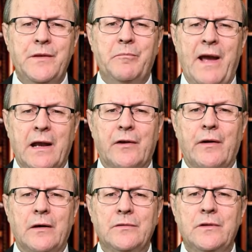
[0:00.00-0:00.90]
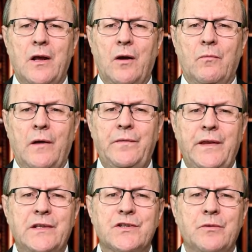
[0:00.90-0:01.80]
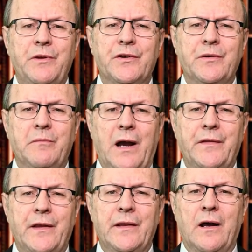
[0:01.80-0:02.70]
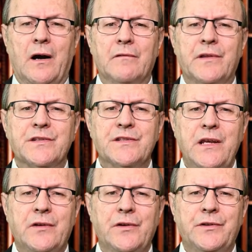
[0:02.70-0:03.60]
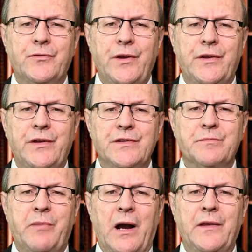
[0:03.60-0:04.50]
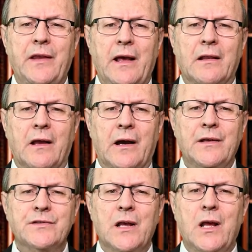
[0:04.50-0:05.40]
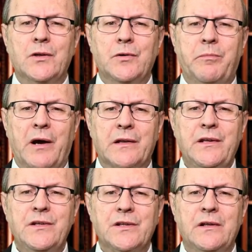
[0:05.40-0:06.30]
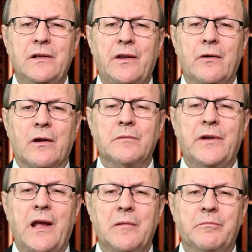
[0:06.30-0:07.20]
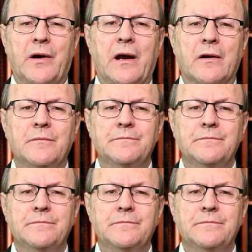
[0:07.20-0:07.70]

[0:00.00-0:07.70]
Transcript: the background, one needs to be reminded of the secret treaties by the Allies to partition the Ottoman Empire.